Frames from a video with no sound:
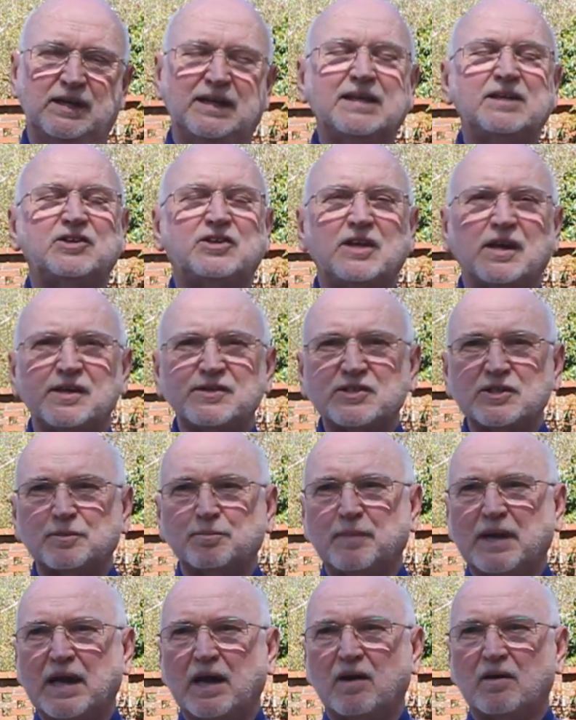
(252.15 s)
It doesn't
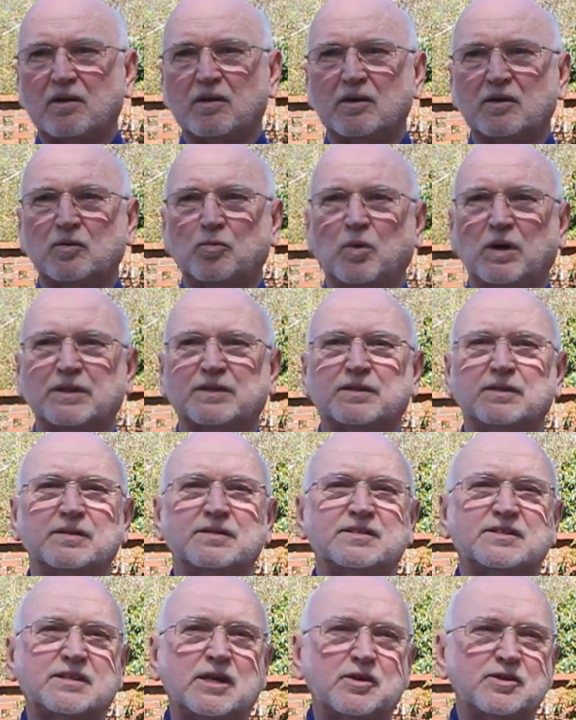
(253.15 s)
matter what the
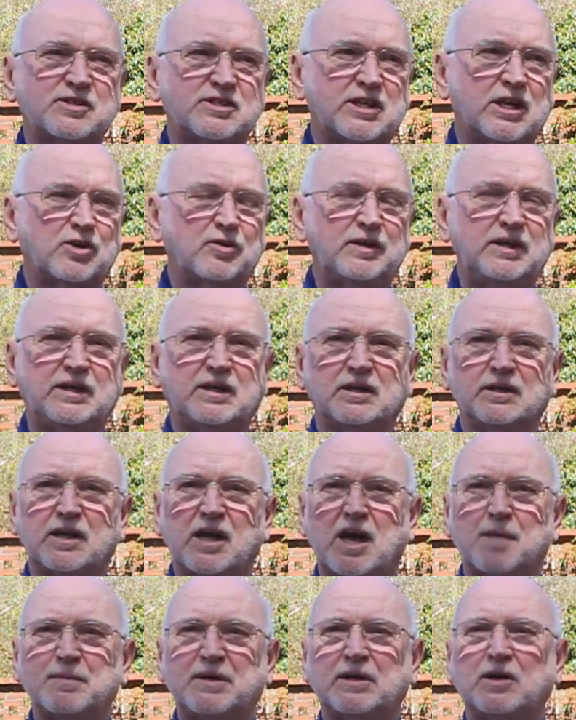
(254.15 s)

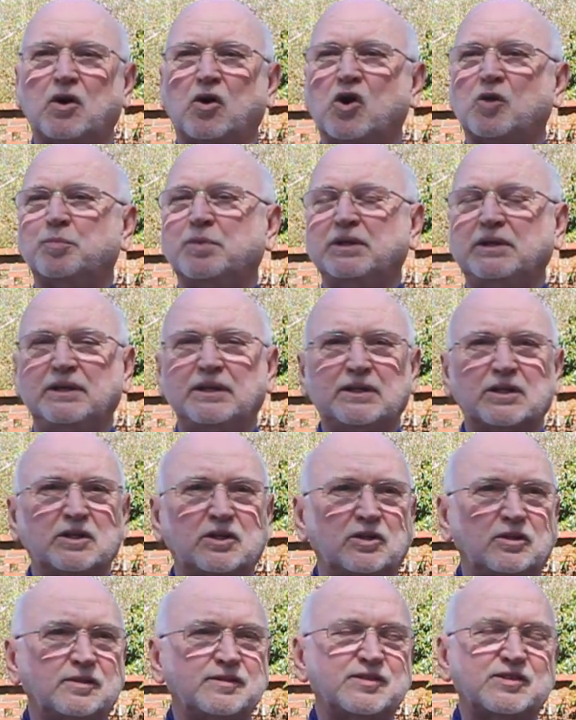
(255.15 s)
socio-economic or
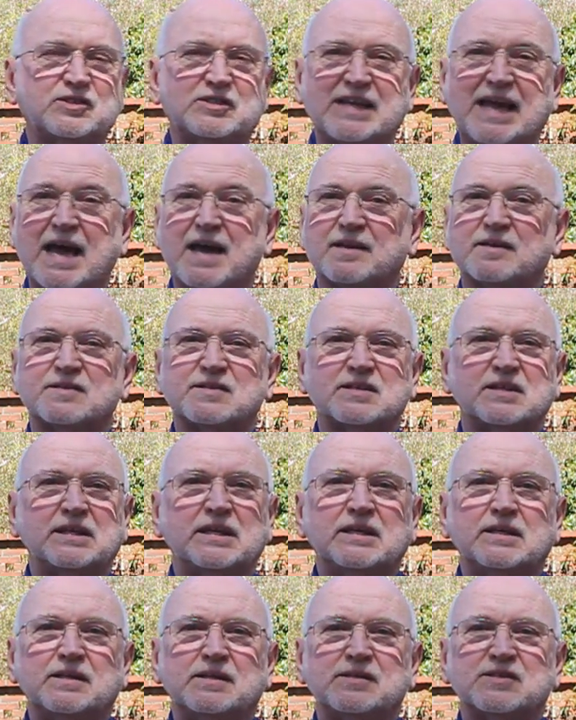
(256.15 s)
political status
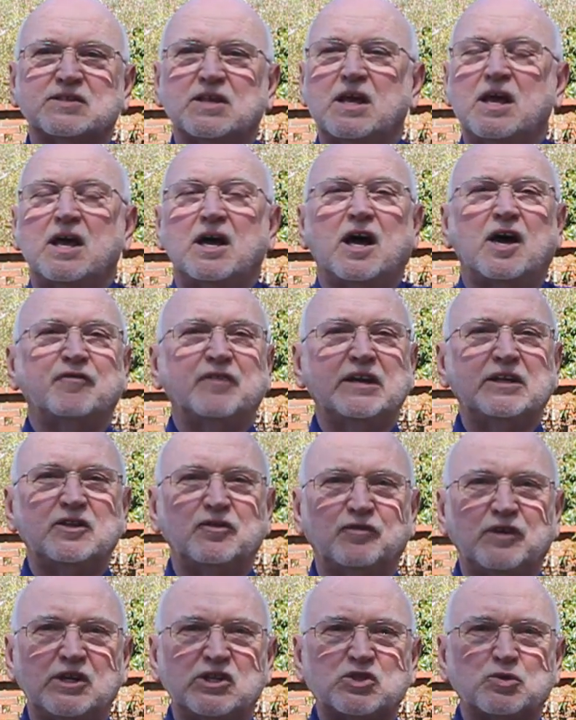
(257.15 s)
is of
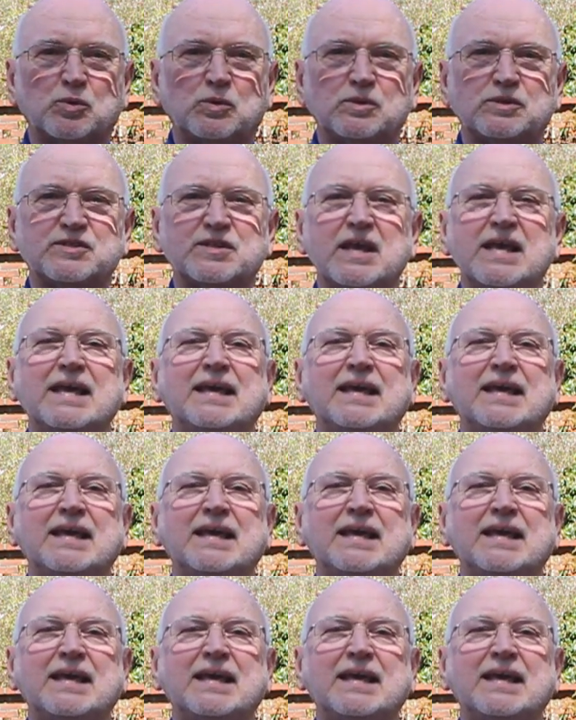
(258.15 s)
individuals.